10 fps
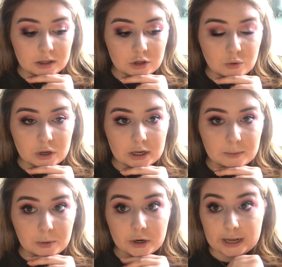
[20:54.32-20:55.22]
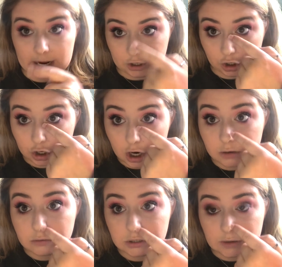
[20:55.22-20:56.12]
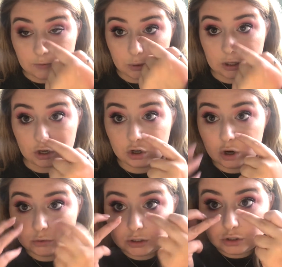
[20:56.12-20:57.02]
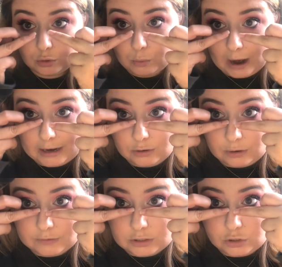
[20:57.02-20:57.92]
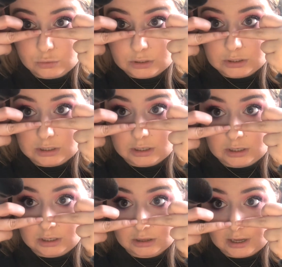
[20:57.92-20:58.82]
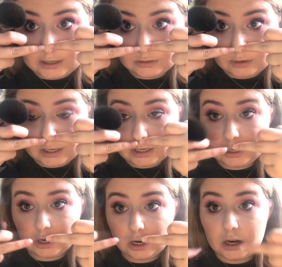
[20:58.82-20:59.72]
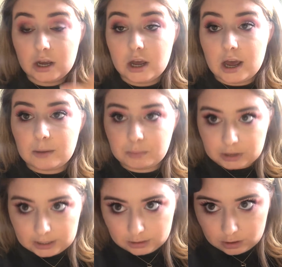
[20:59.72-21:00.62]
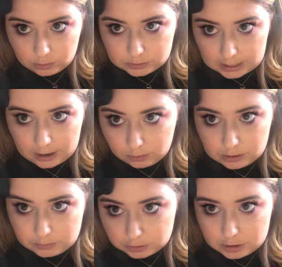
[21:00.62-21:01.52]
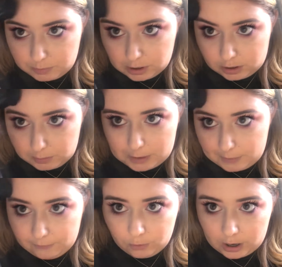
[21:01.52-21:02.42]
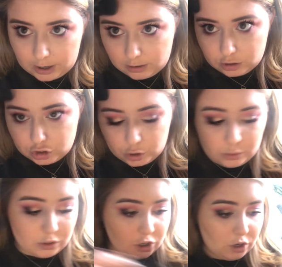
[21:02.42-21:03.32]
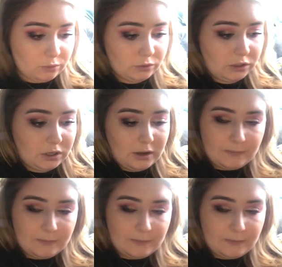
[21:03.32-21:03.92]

You can put it on your nose. If you think your nose is too wide, you have to do skinny lines right here and blend those out. I'm just gonna put a little bit on my forehead and I'll show you the nose.